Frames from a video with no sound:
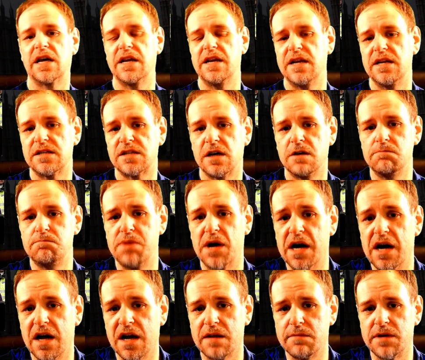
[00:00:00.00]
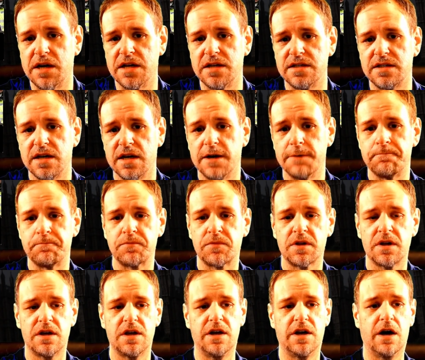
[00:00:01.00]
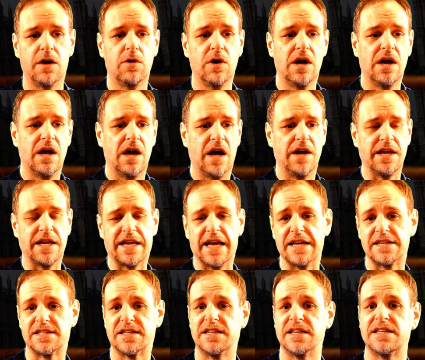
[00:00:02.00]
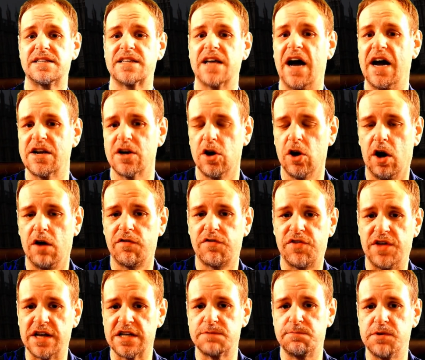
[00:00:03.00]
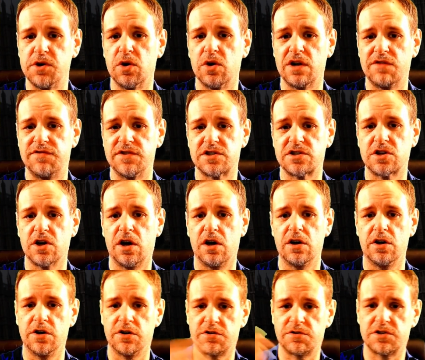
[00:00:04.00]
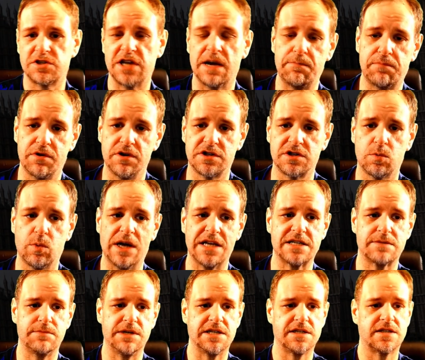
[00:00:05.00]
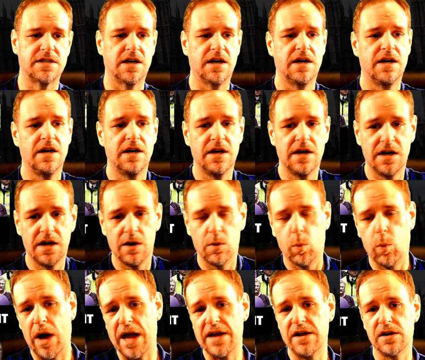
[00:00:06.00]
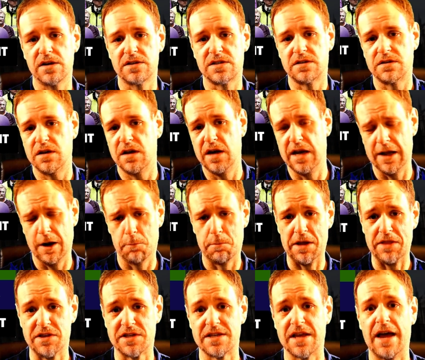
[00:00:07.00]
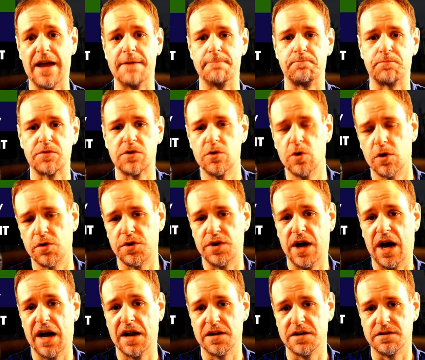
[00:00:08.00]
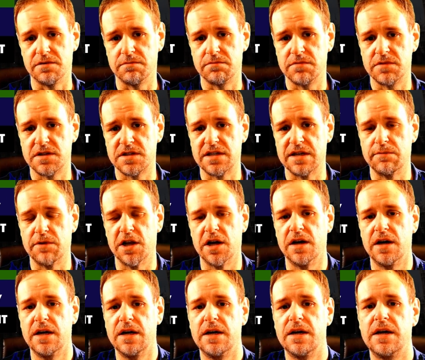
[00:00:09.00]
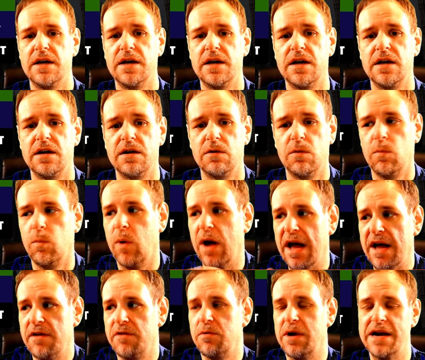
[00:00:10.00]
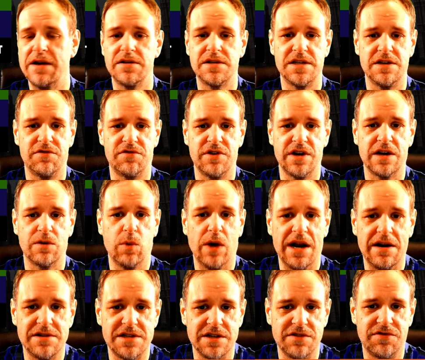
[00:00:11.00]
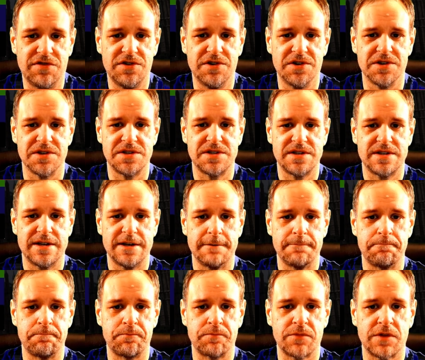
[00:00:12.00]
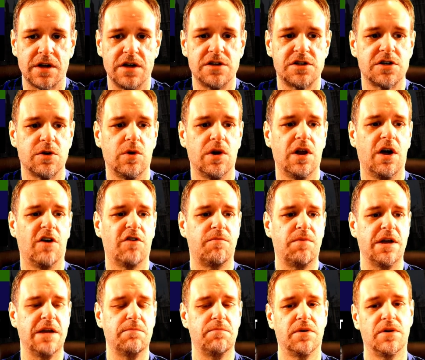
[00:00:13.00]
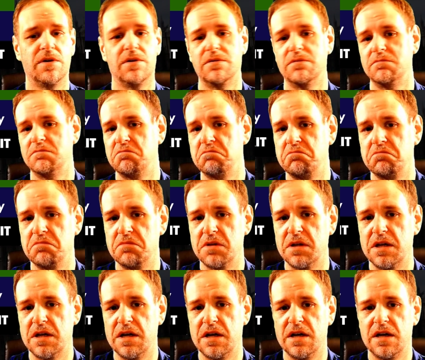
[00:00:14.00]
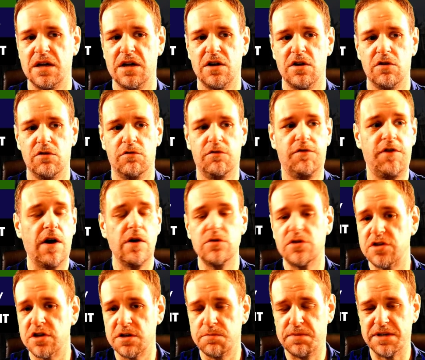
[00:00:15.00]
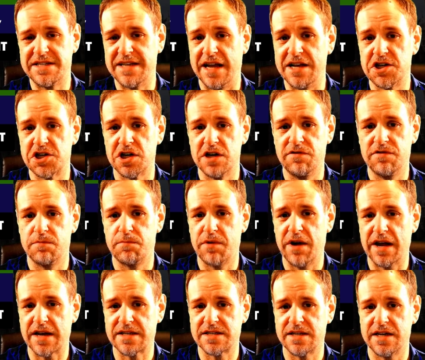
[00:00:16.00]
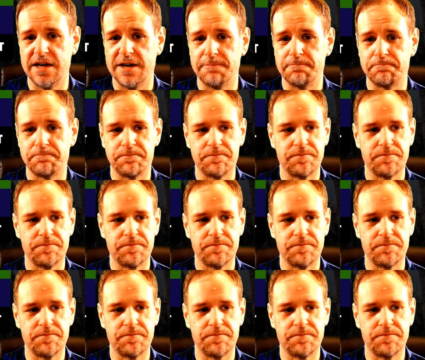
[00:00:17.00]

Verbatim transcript: getting its own parliament, you know, and it gets to decide a lot of things purely for Scotland, separate to Westminster. Wales, a little the same. Northern Ireland, similar. Where where is it for where is it for us? And so a lot of people voted potentially for Brexit.